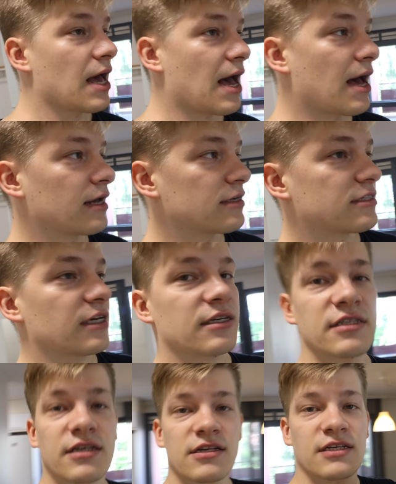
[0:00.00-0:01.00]
And
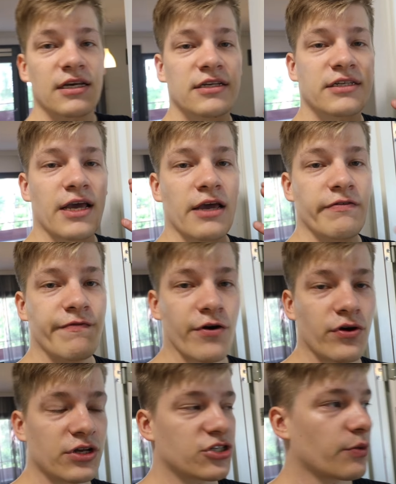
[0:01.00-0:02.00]
since this is a
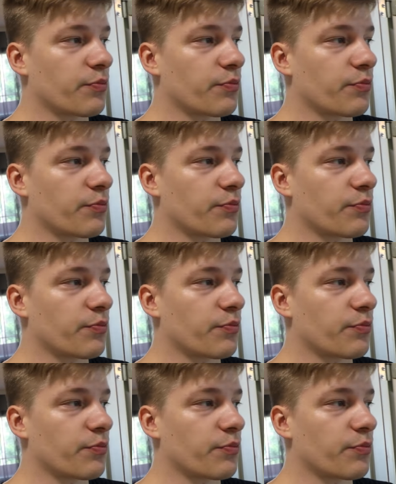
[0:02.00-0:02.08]
furnished